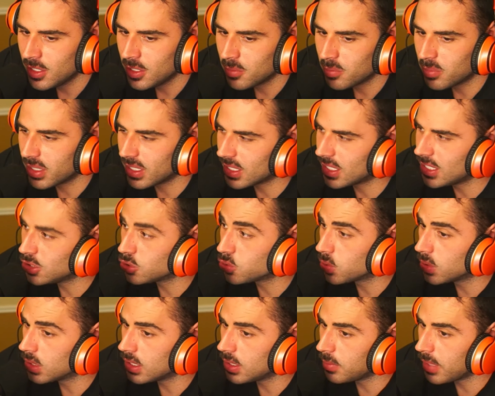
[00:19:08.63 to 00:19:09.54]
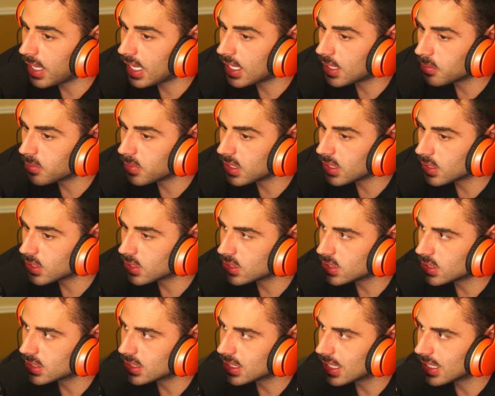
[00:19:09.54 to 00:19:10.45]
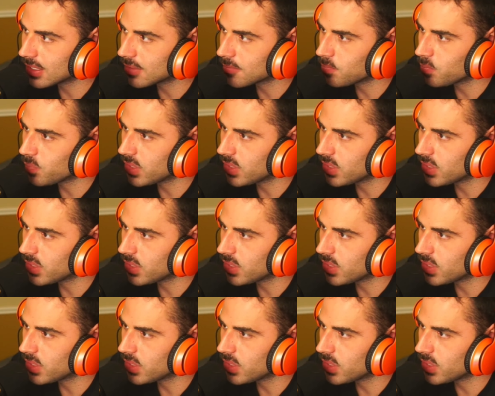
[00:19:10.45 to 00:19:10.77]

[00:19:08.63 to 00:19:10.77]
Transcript: But he's really mad at me because he's like,